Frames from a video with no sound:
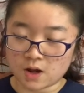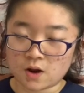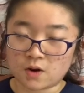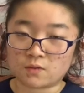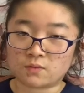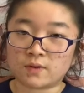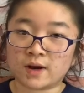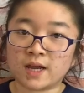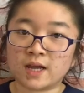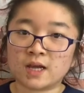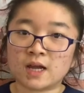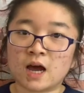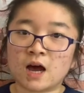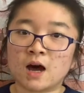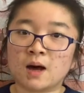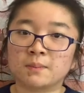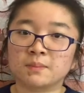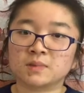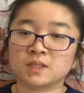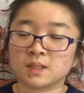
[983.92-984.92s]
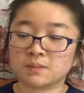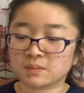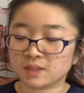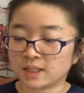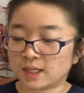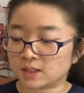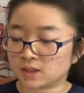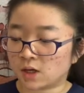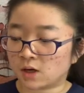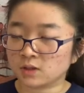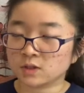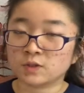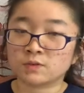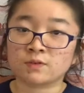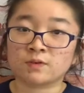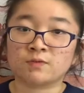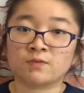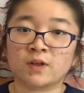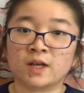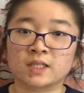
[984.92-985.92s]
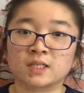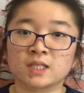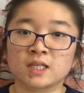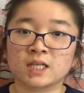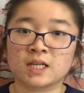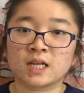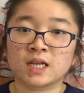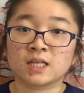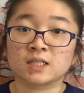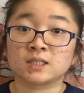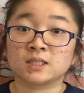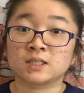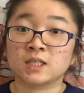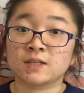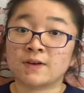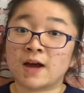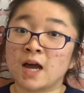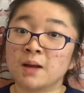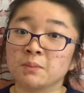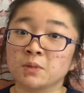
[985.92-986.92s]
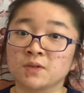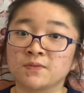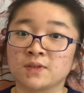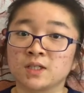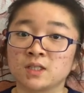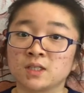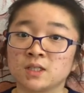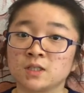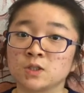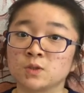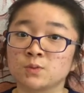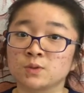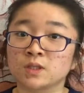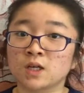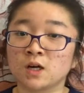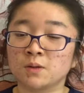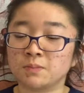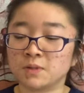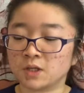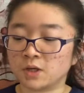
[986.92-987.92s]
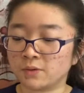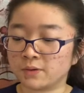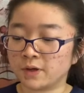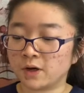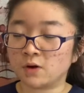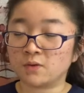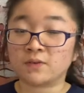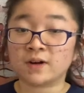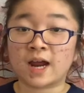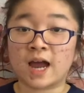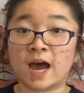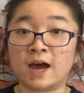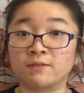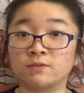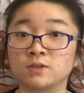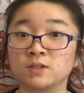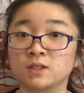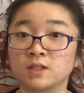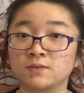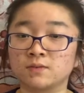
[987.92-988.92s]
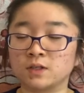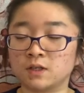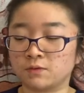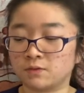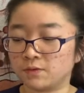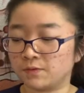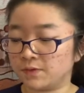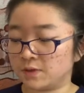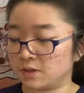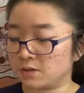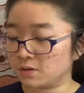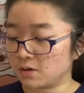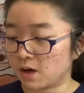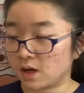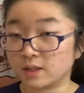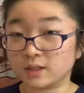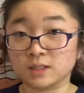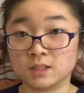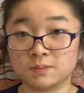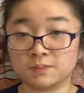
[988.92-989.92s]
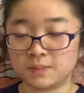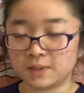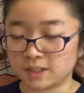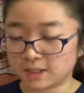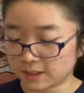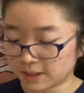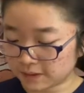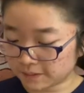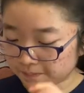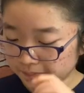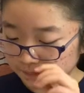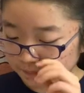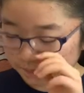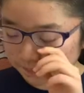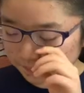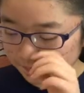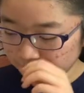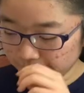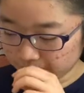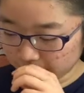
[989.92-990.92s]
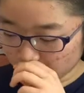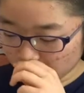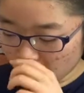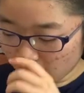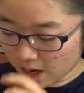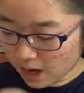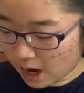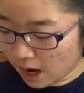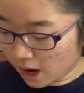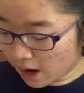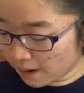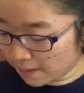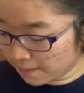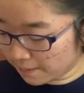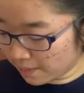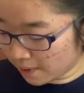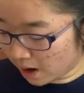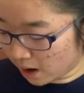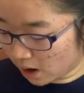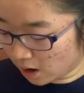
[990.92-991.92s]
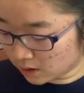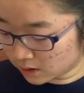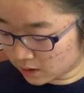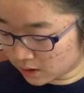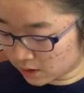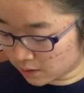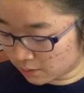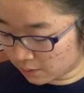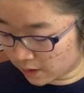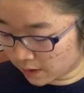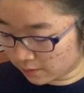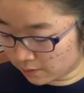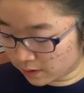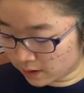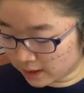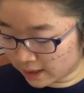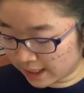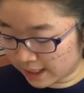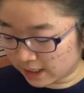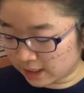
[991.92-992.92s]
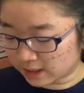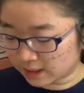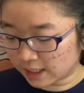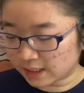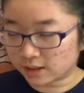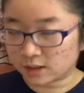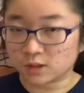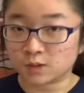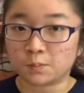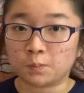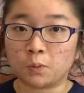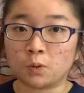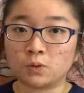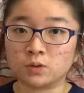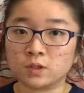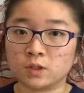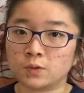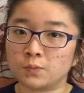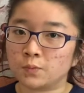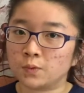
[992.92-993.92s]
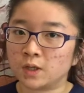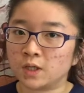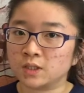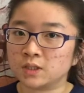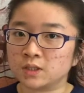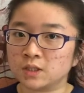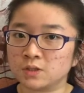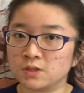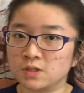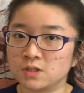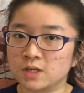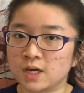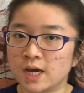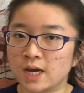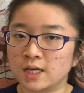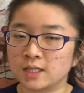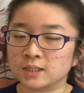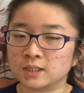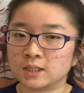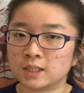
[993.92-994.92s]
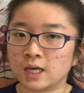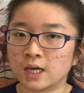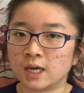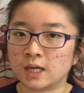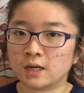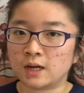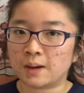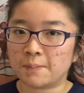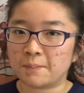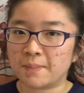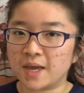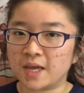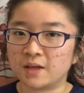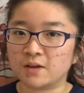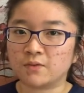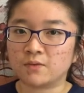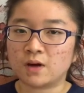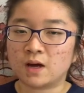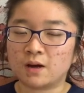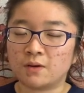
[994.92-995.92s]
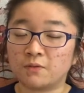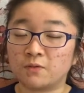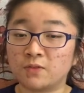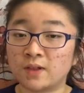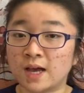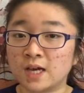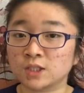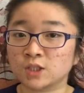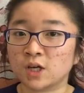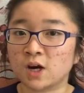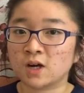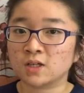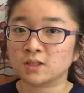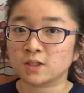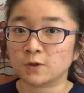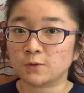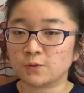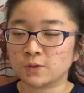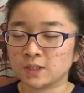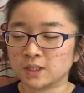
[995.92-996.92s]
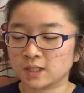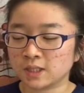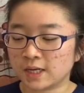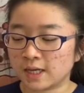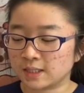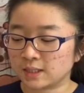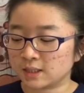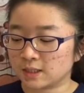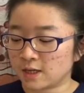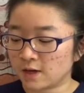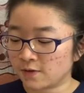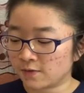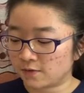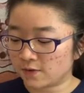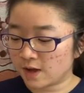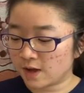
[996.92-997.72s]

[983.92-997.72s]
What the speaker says: Right? Something that's also reflected in Steve Heimler videos, which I'll be going over after giving a review on this book. Also, what I really like is that there's bolded words, so you guys can make flashcards on Quizlet and stuff.